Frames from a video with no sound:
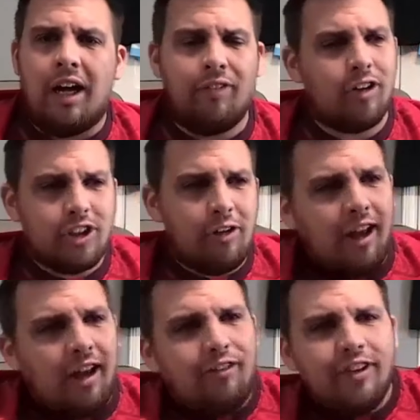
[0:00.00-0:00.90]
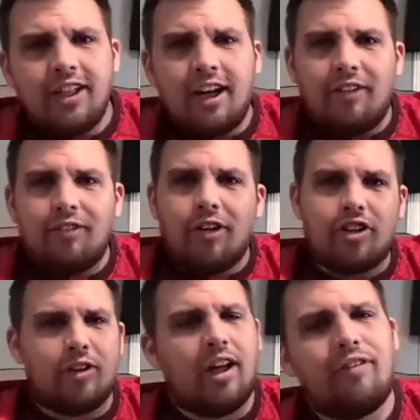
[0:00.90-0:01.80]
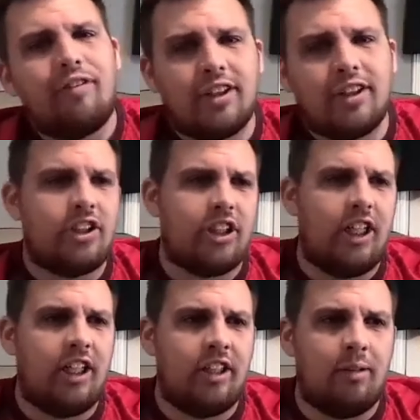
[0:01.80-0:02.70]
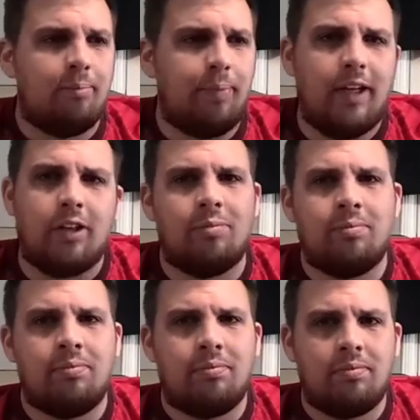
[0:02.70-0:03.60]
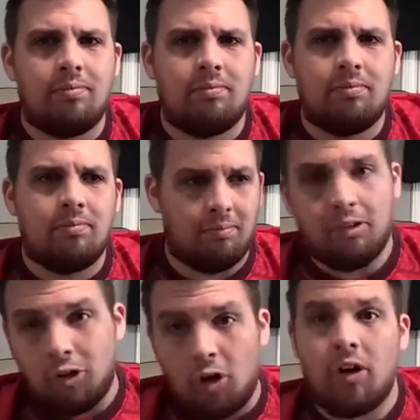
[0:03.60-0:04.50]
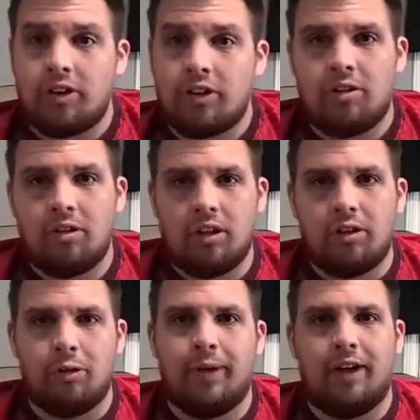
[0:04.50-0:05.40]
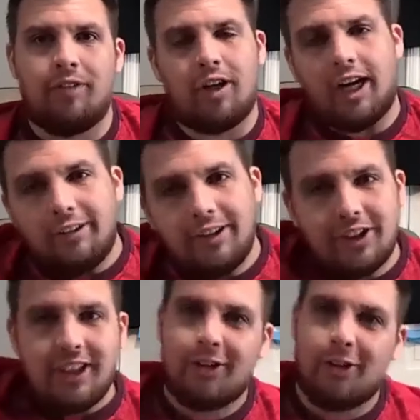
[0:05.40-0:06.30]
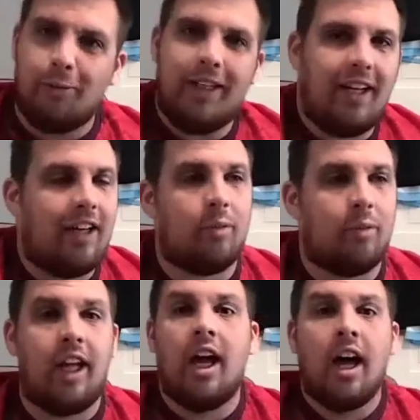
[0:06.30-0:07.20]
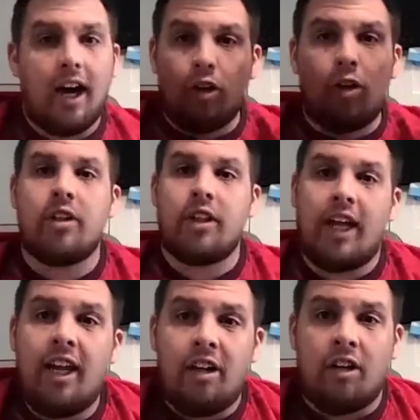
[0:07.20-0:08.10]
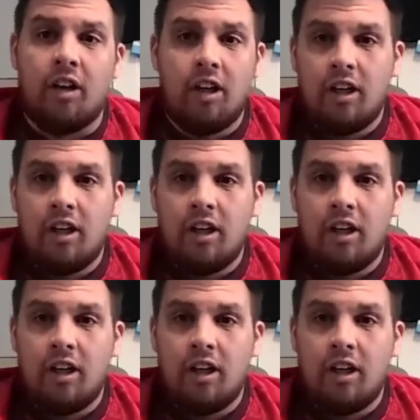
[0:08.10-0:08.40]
I've got South African saying that Balaam knocked Colby. I've got Irish saying Colby dived. I'm like, I don't care.